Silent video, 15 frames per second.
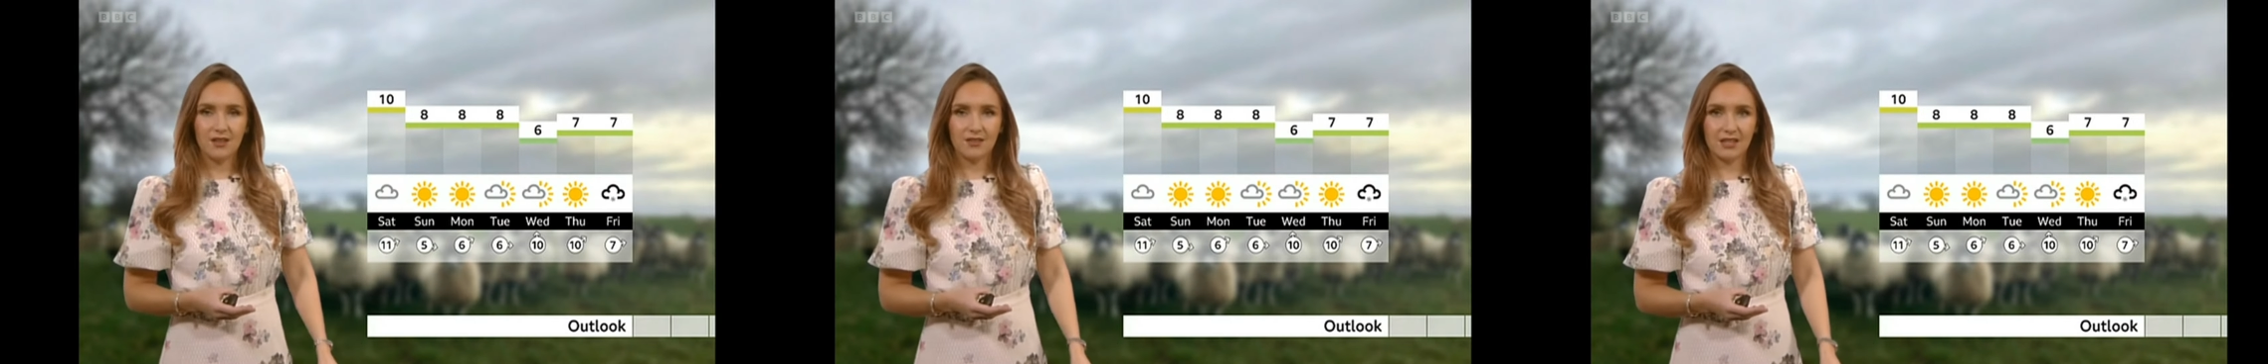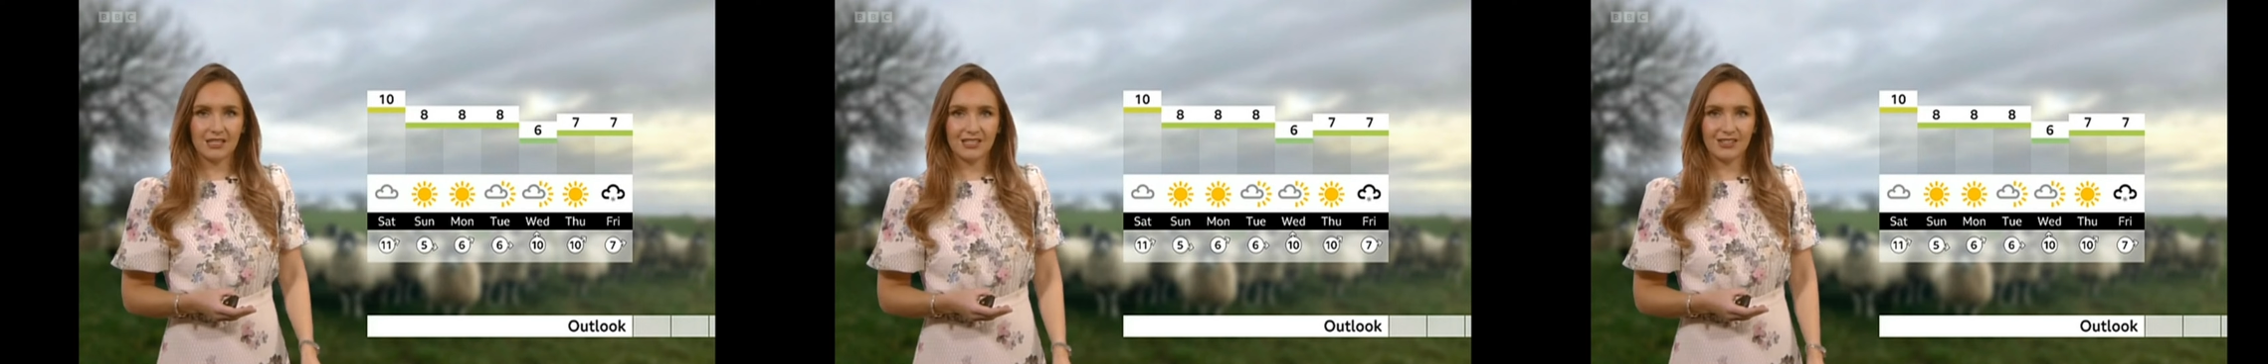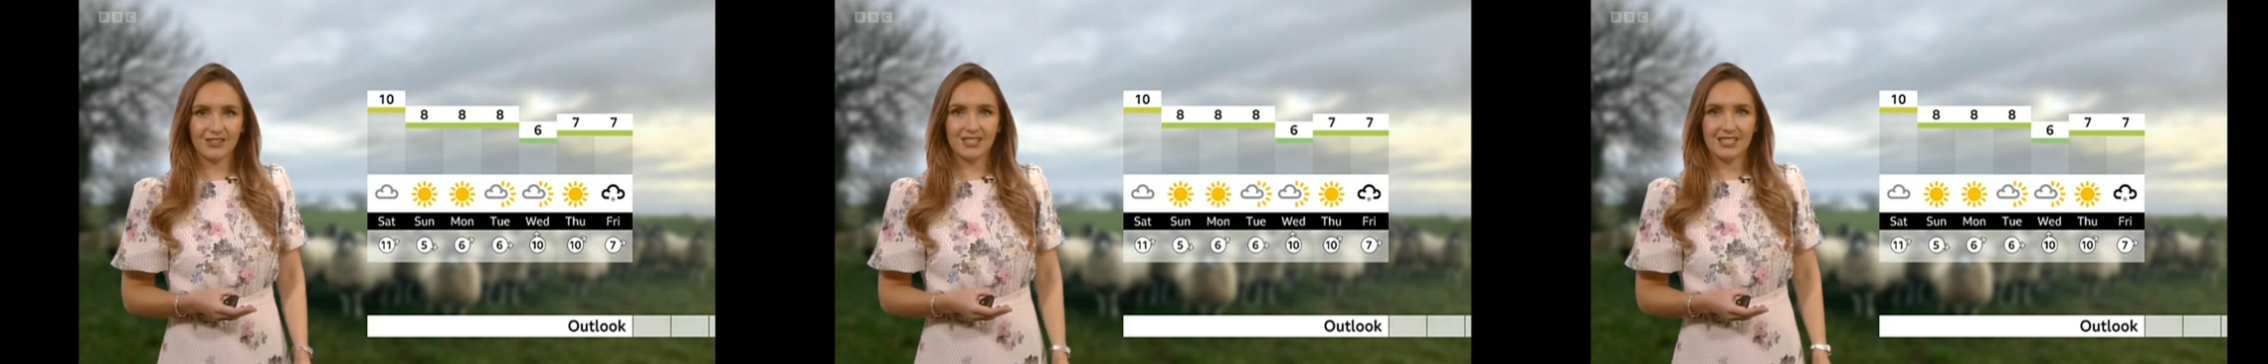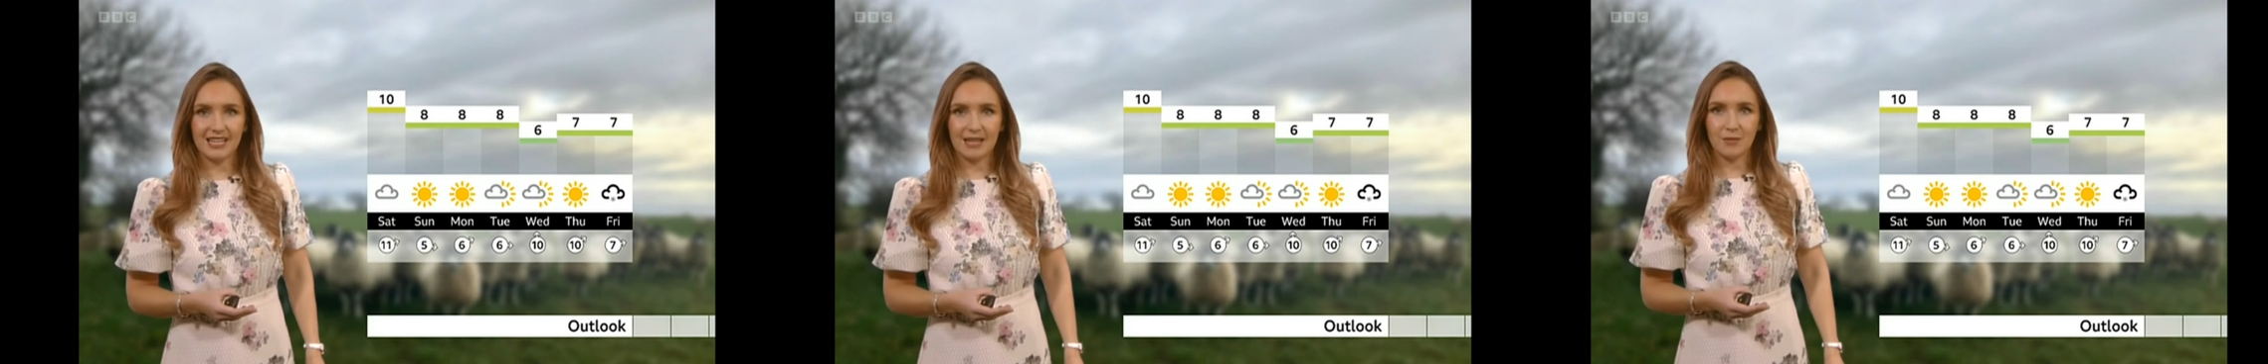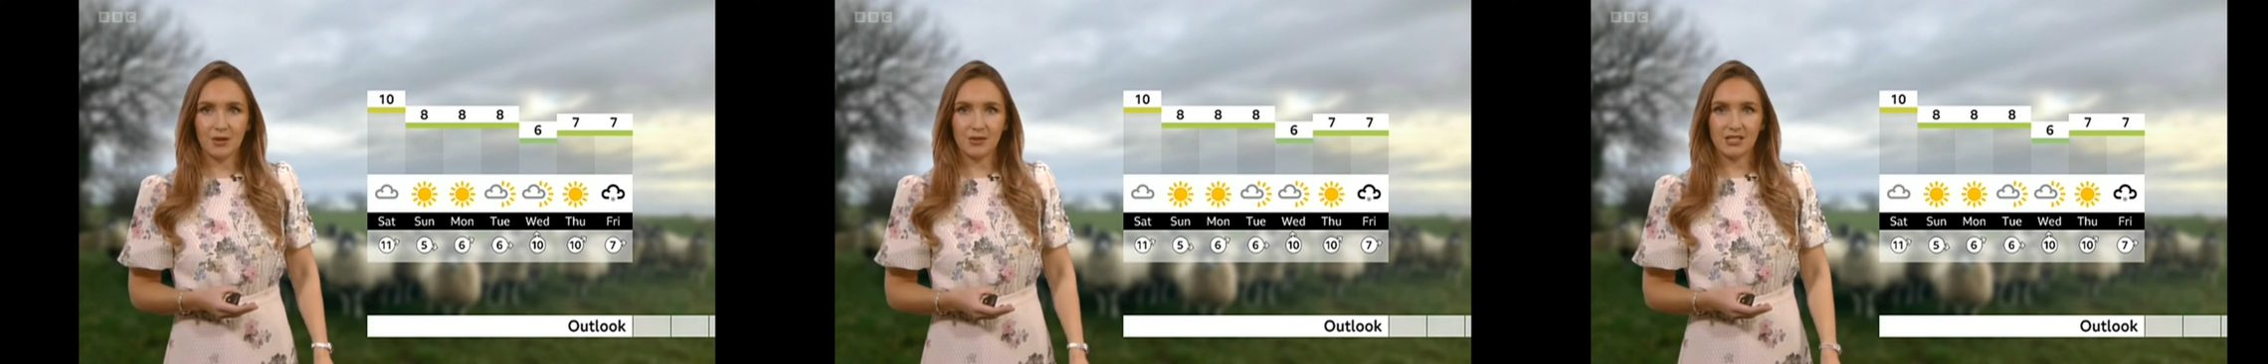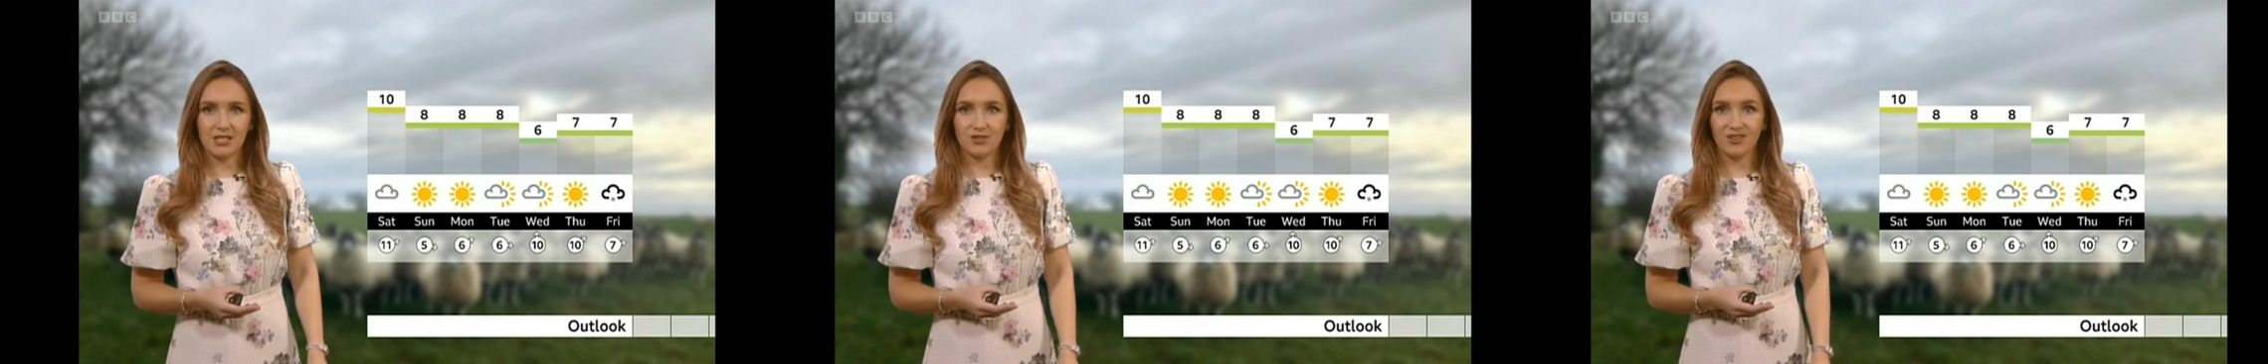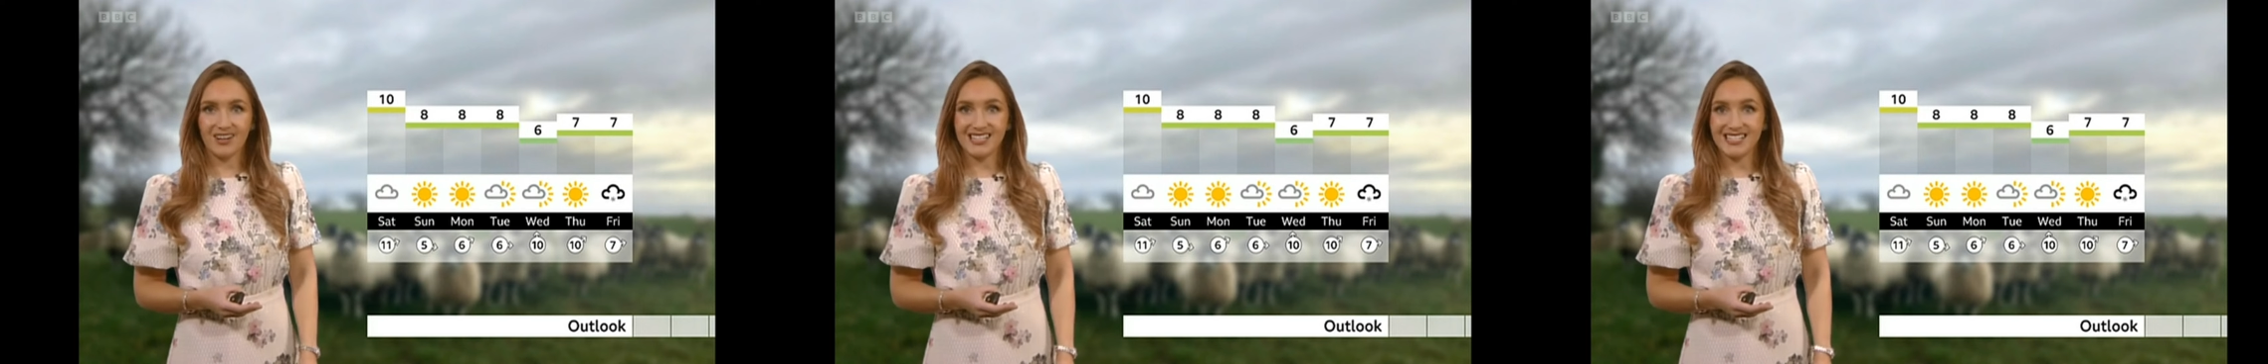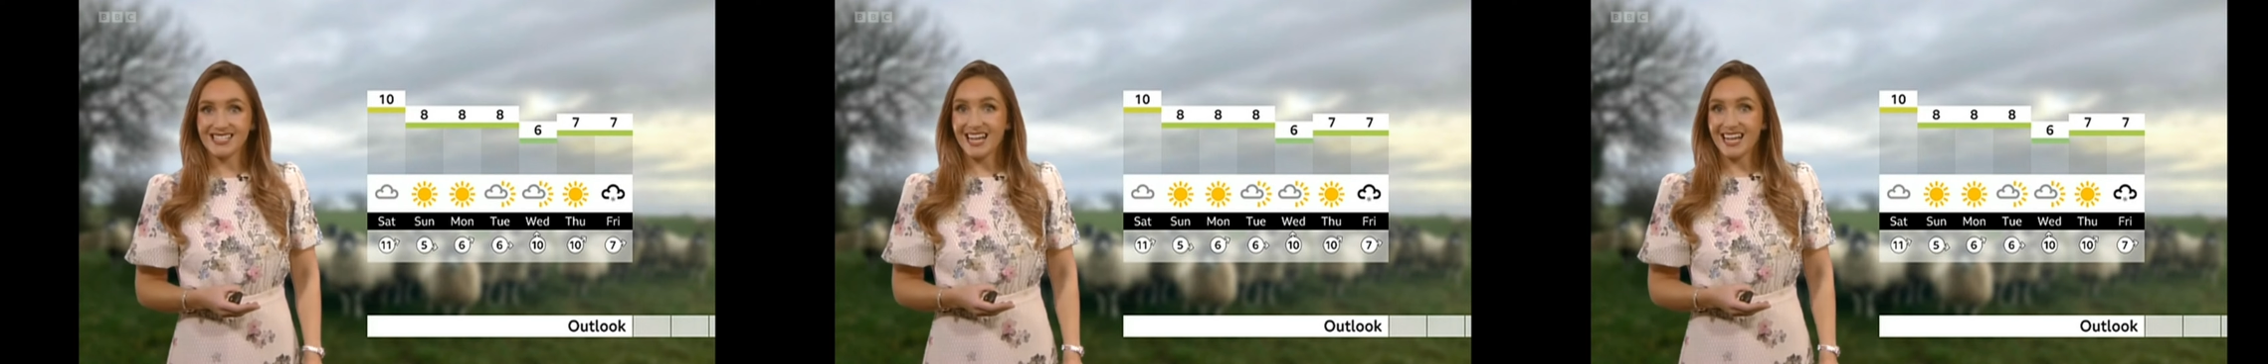things look to stay mostly dry and